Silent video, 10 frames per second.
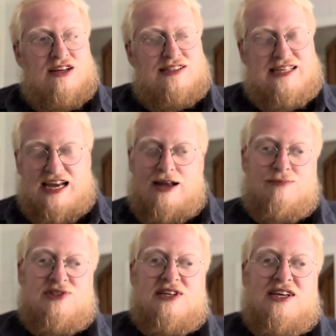
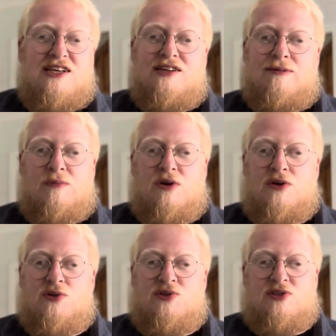DMZ
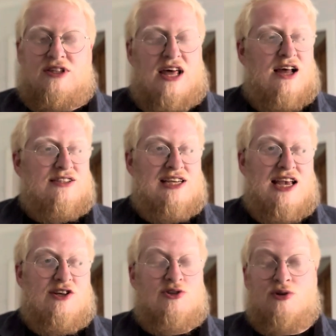because that
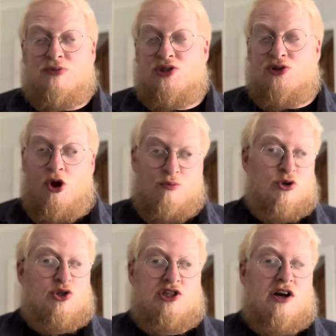takes up so
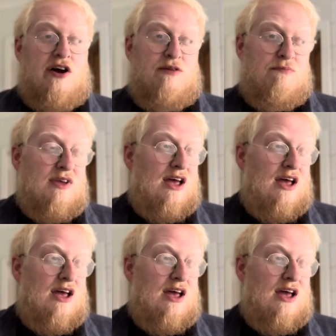much time